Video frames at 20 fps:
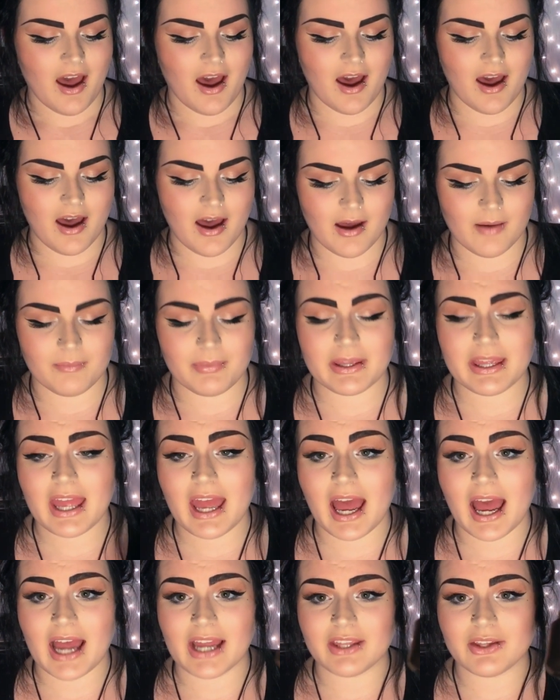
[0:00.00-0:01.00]
Um, but
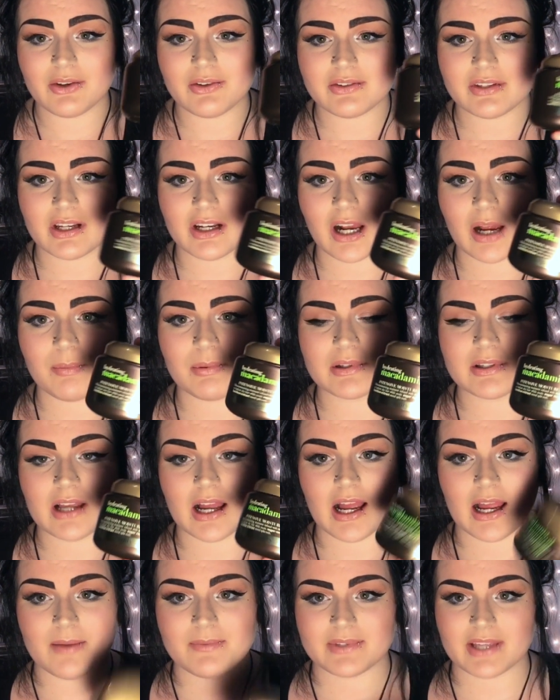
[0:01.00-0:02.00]
yeah, I used it a couple
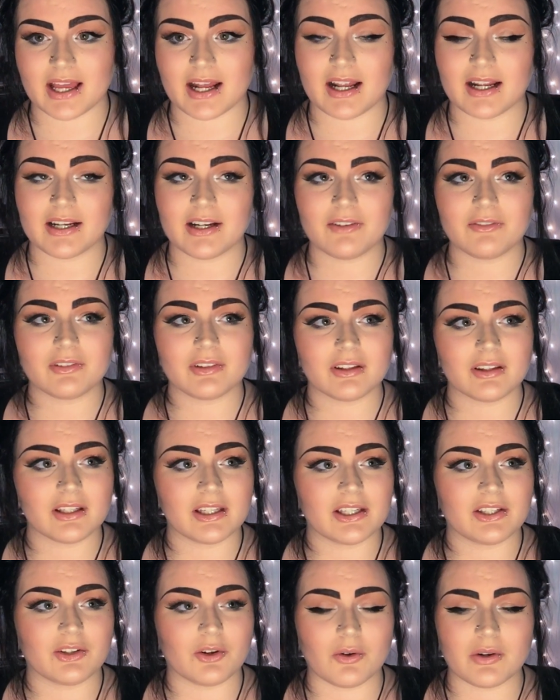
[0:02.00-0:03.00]
times and I didn't
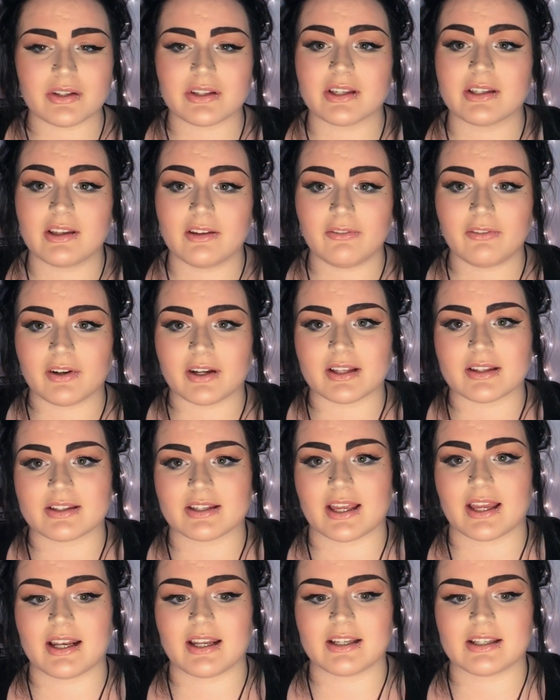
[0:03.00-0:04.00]
really notice a
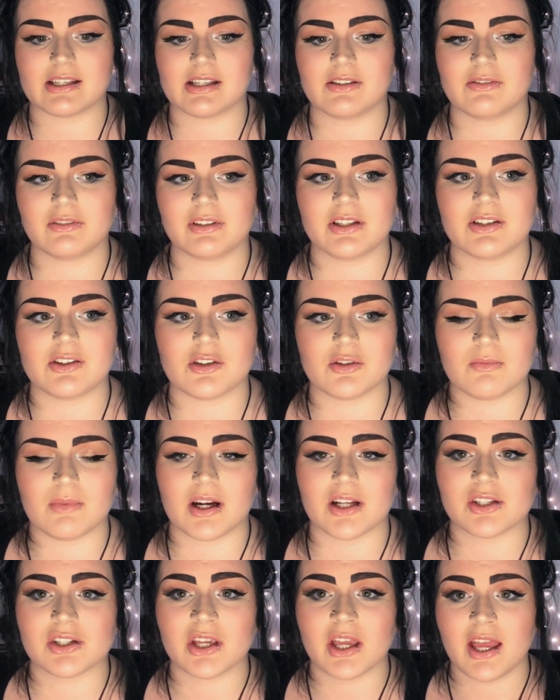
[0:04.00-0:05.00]
difference and it didn't really do
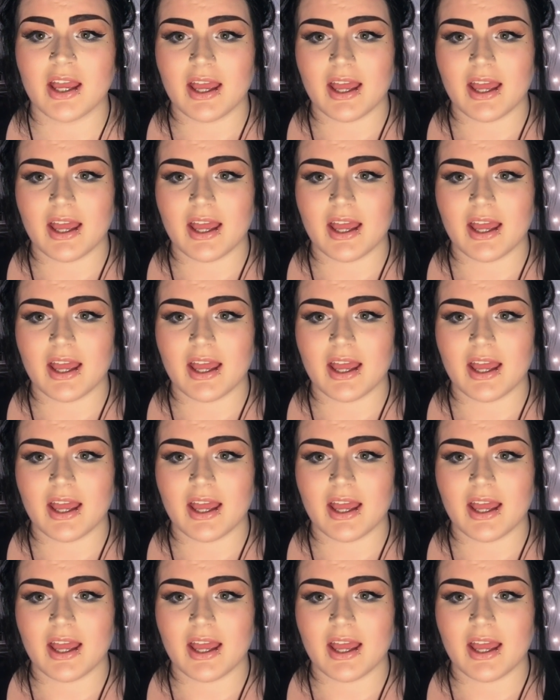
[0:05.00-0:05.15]
much.